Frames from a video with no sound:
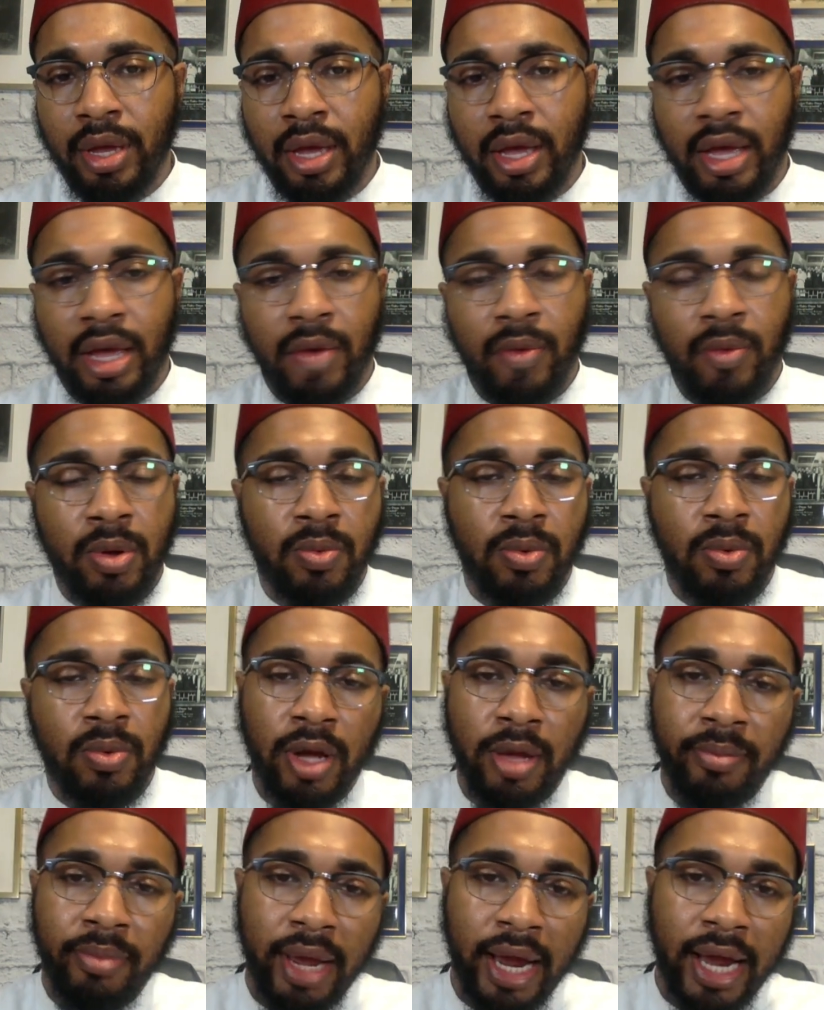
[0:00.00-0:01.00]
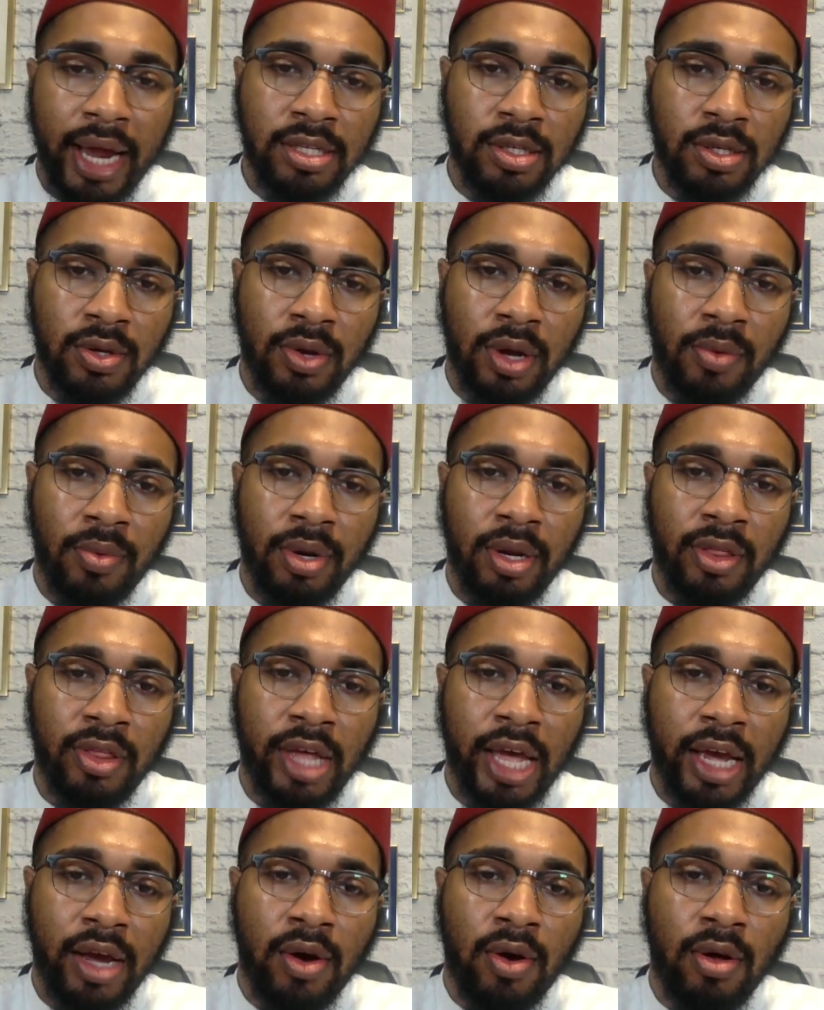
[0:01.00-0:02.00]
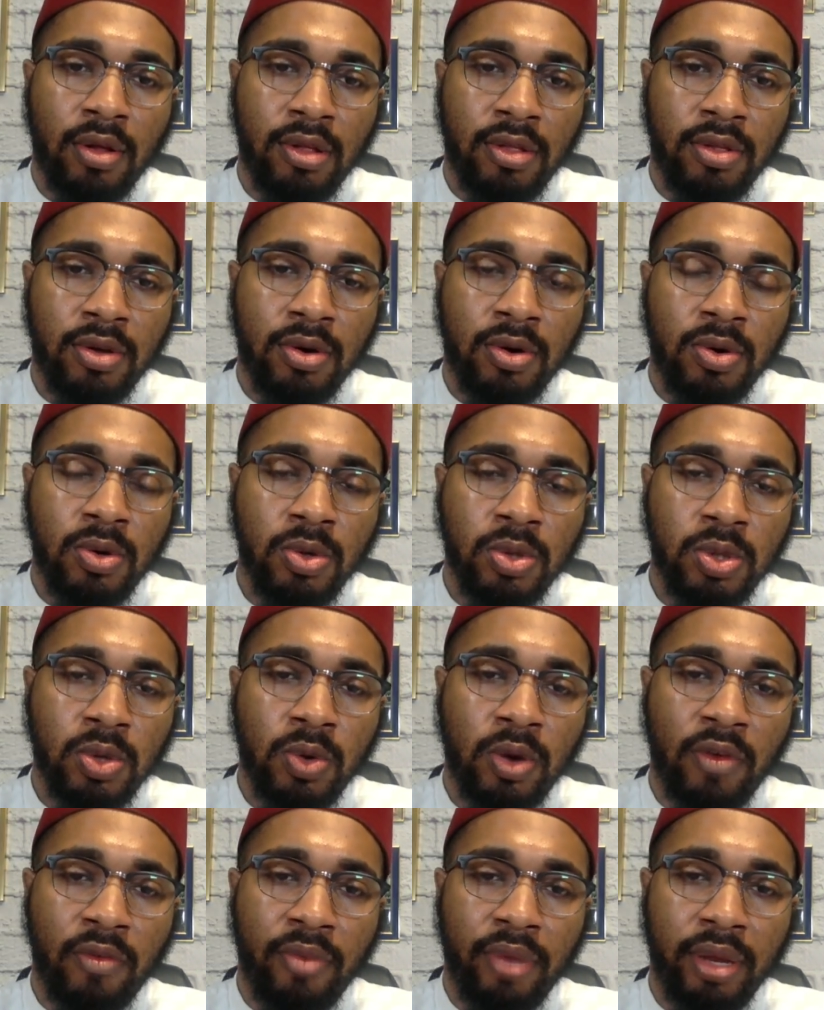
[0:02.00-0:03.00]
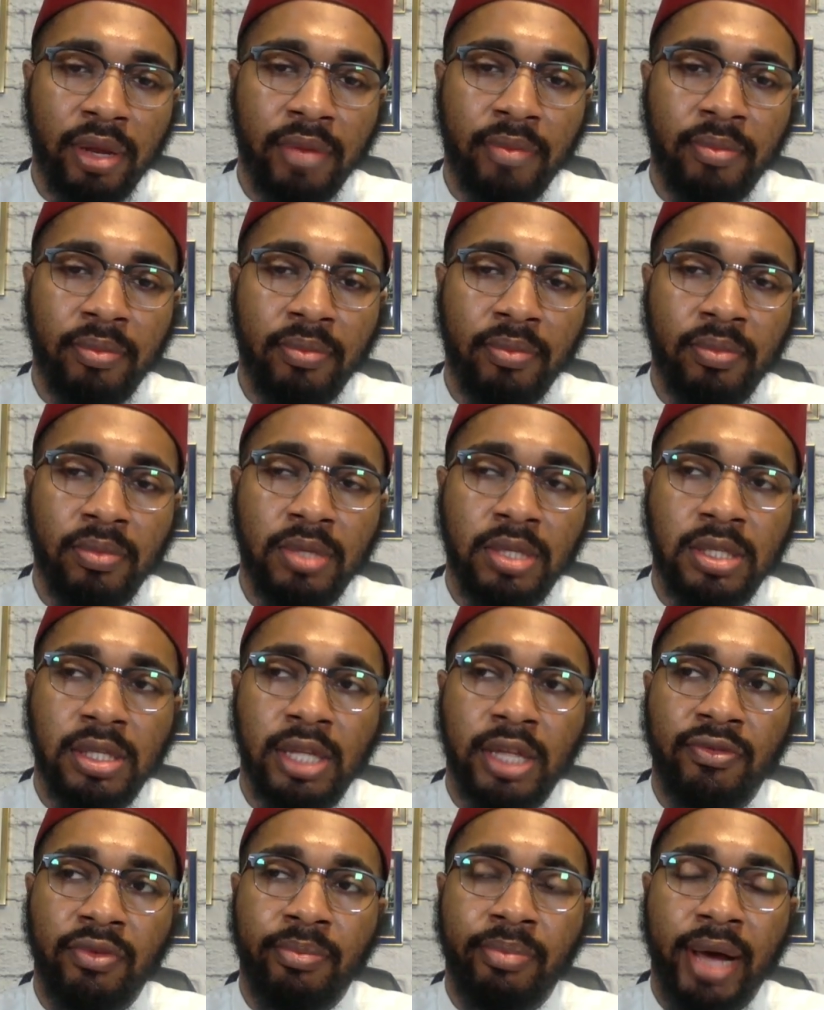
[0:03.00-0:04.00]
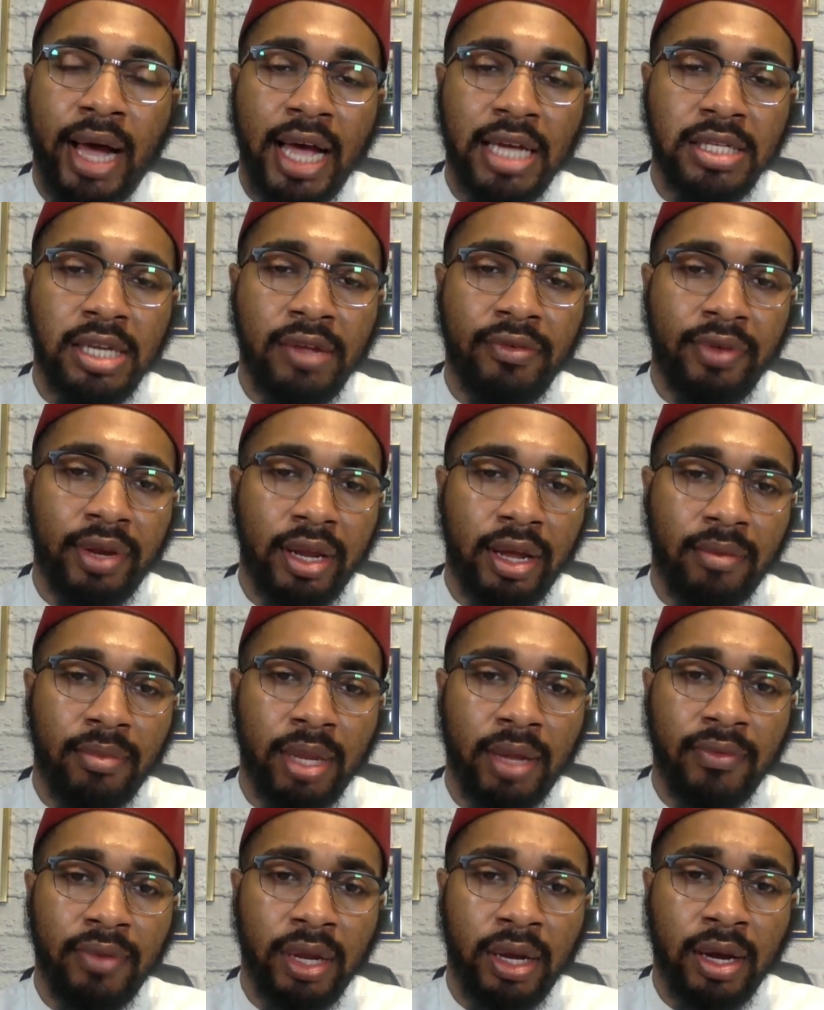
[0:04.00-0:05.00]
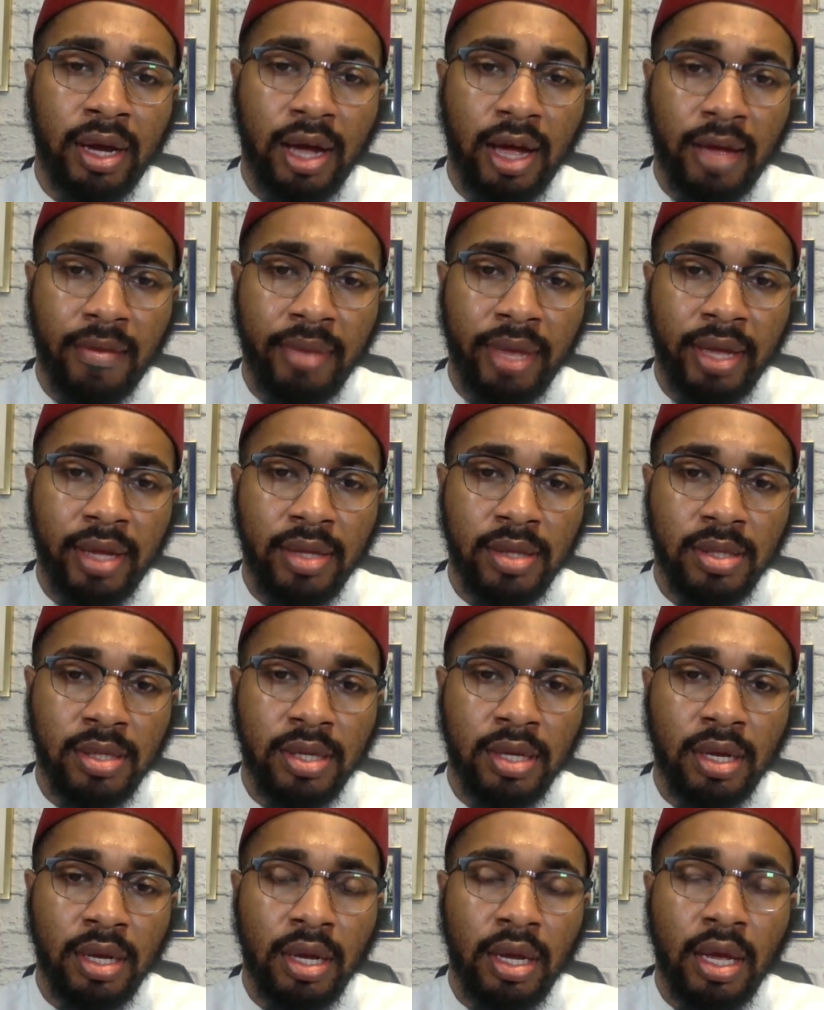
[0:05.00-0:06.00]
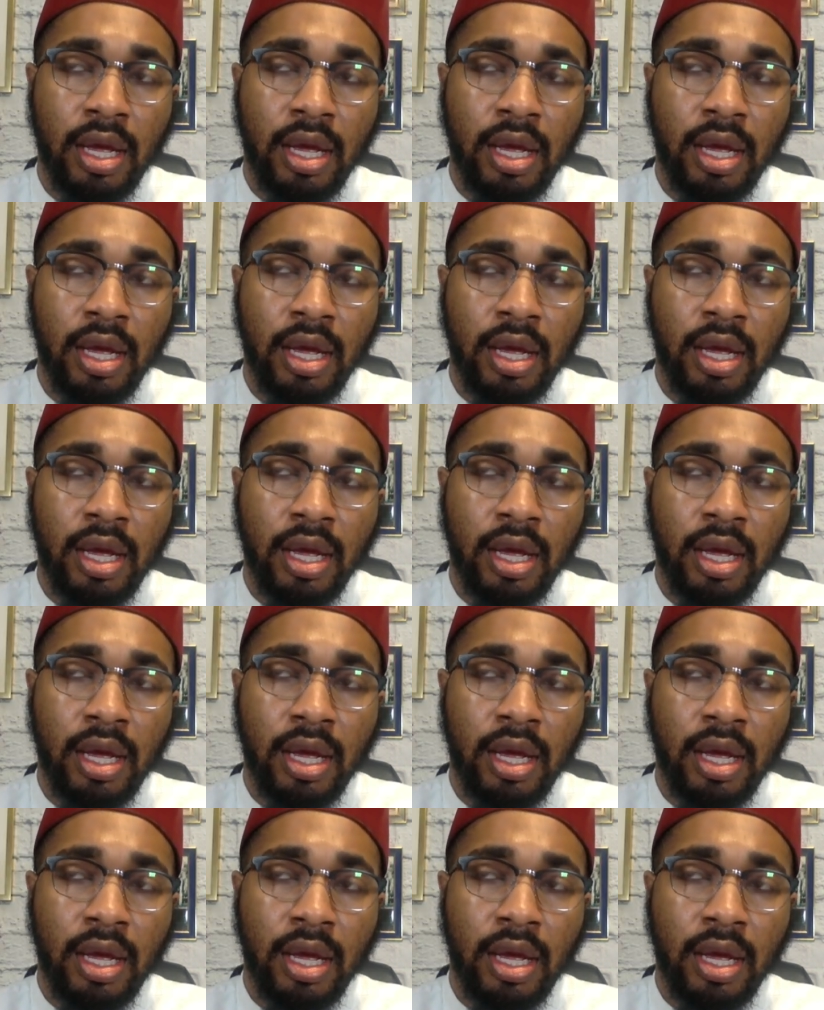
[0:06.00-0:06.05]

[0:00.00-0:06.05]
And we will get back to you. I want to thank all of those who have been just leaving positive and uplifting comments.